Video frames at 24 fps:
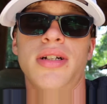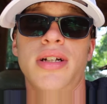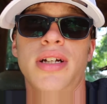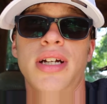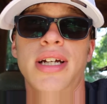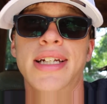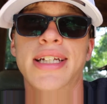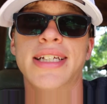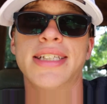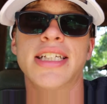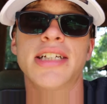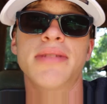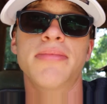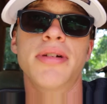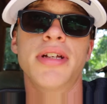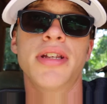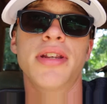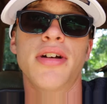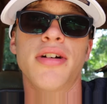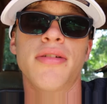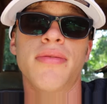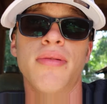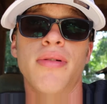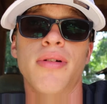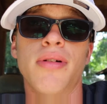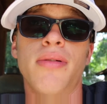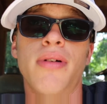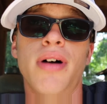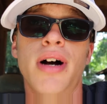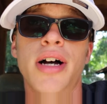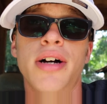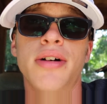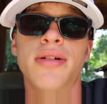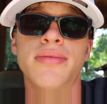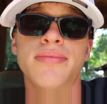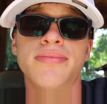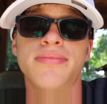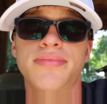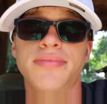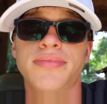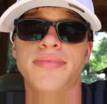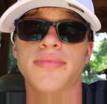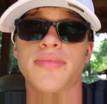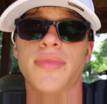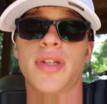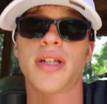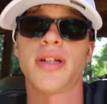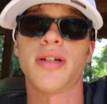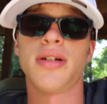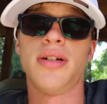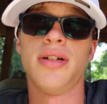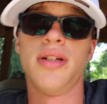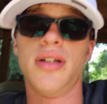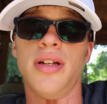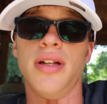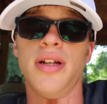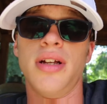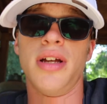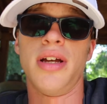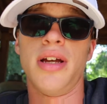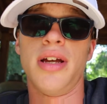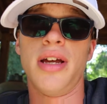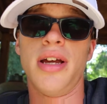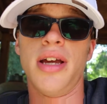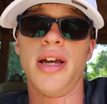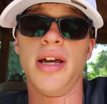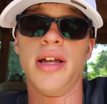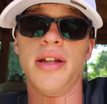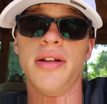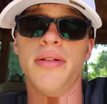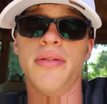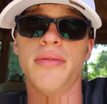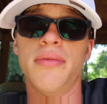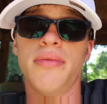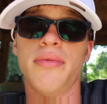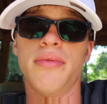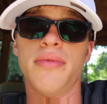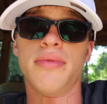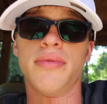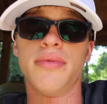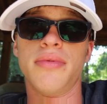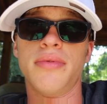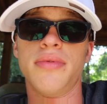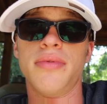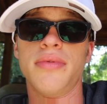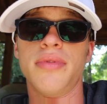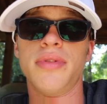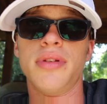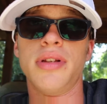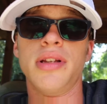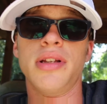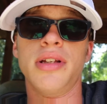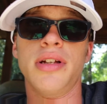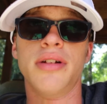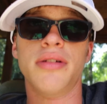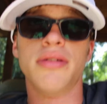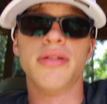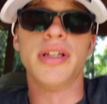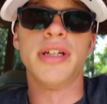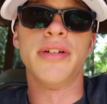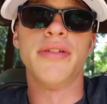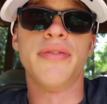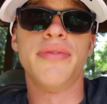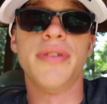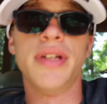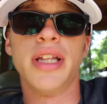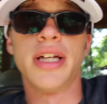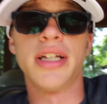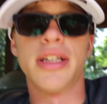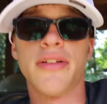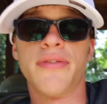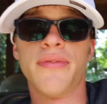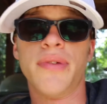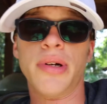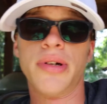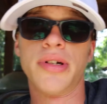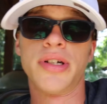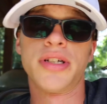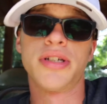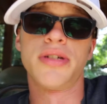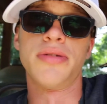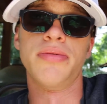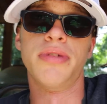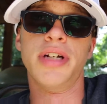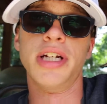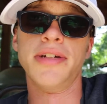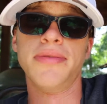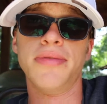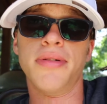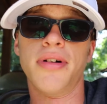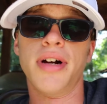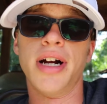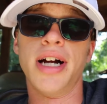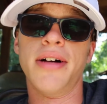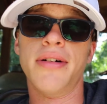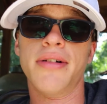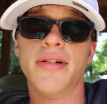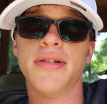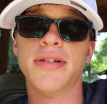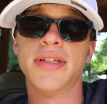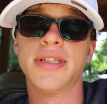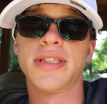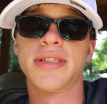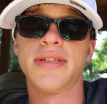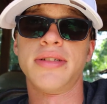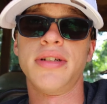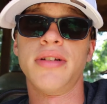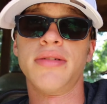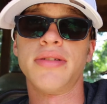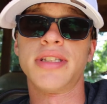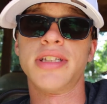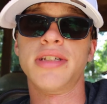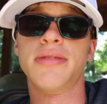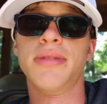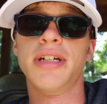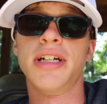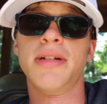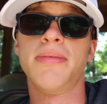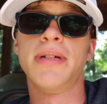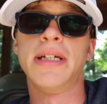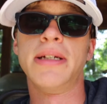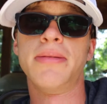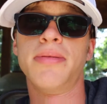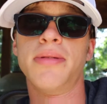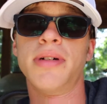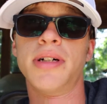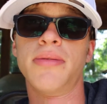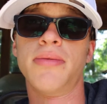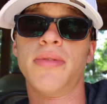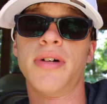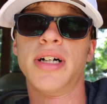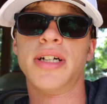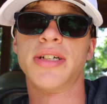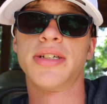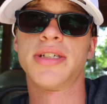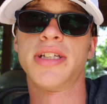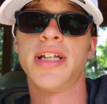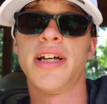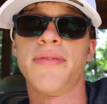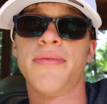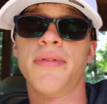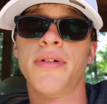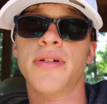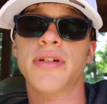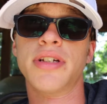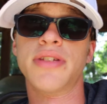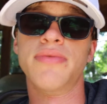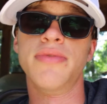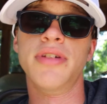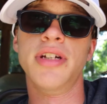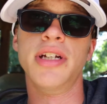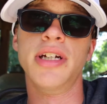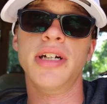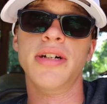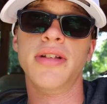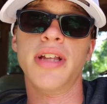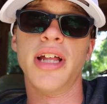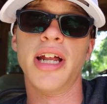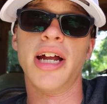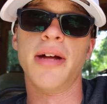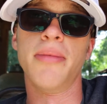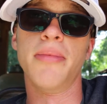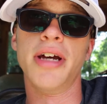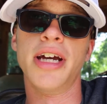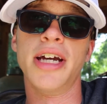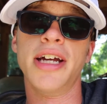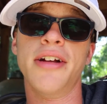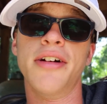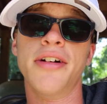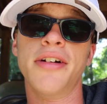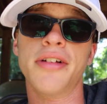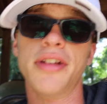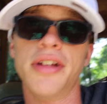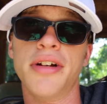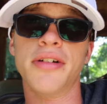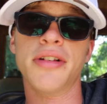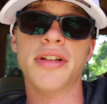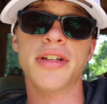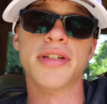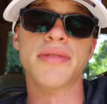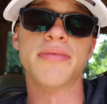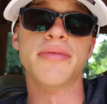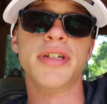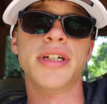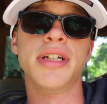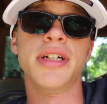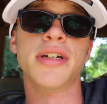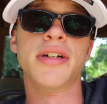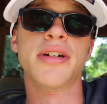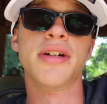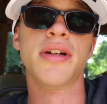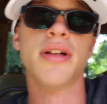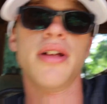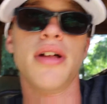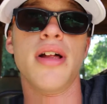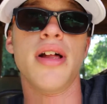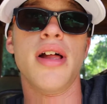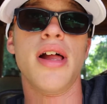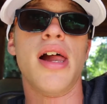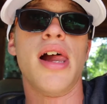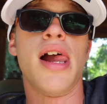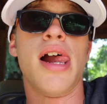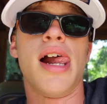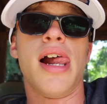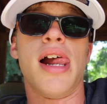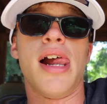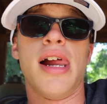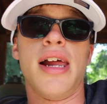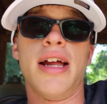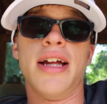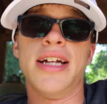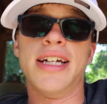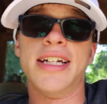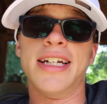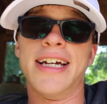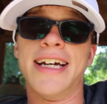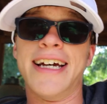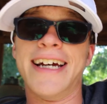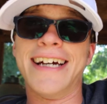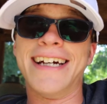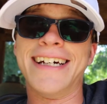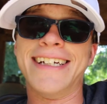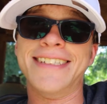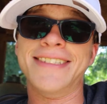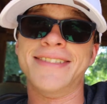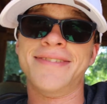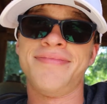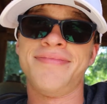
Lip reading: And this had been there for a while. And literally within like the first 24 hours, so many people had watched that first video that I made earlier this week and had